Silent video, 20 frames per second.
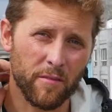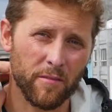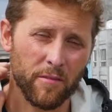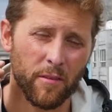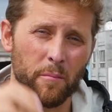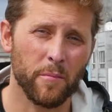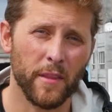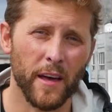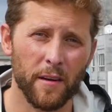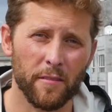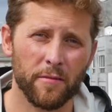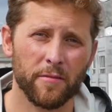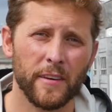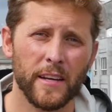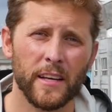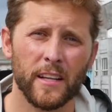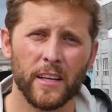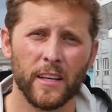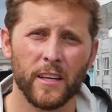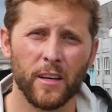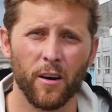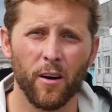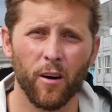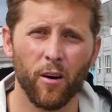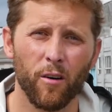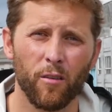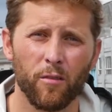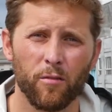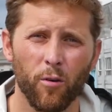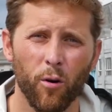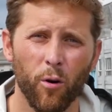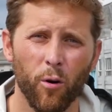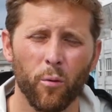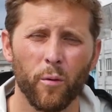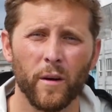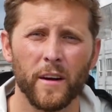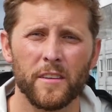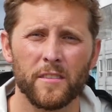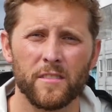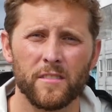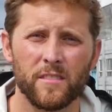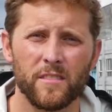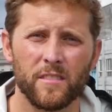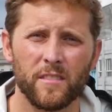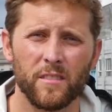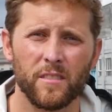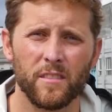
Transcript: that feeling of always